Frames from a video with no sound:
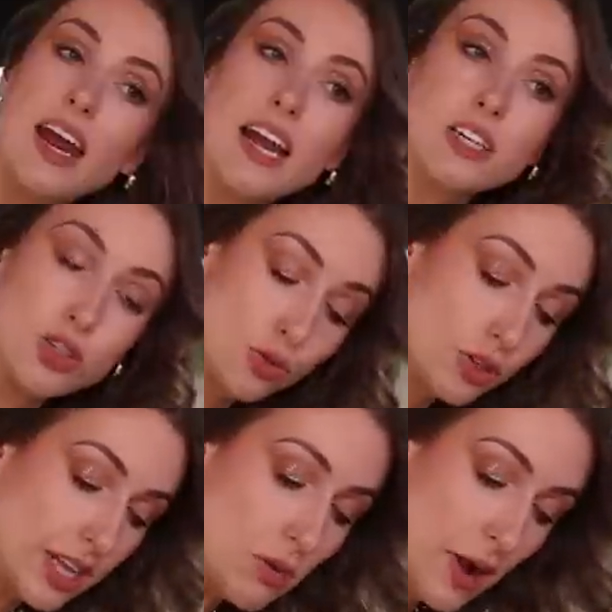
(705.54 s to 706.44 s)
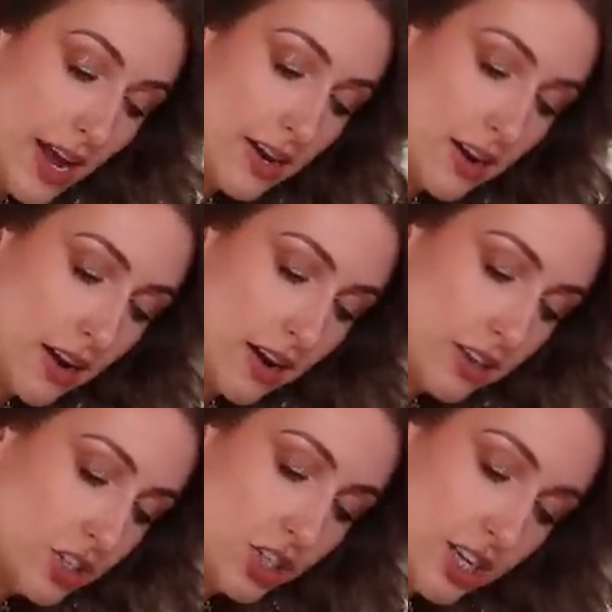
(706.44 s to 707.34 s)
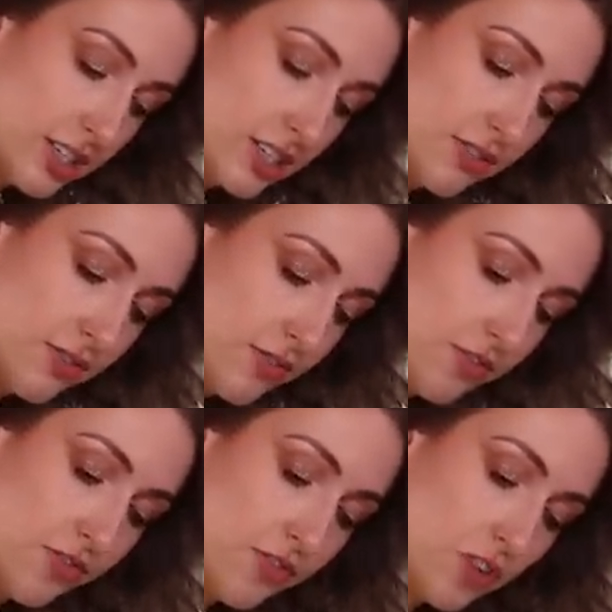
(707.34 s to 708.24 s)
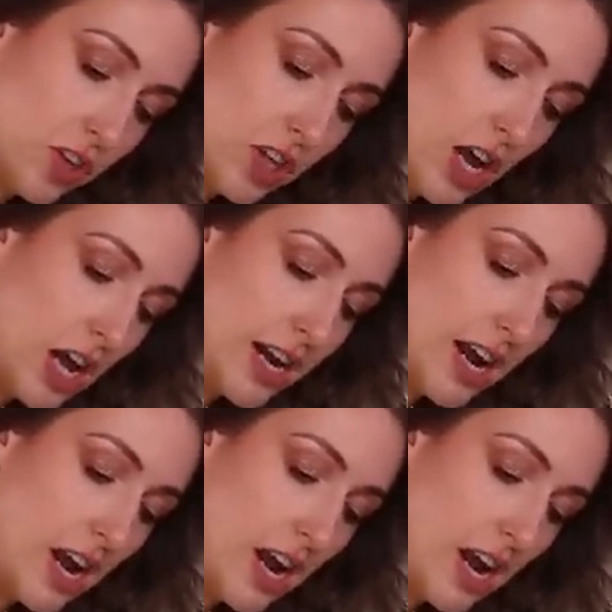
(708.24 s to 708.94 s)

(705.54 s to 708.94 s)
And I truly went just full on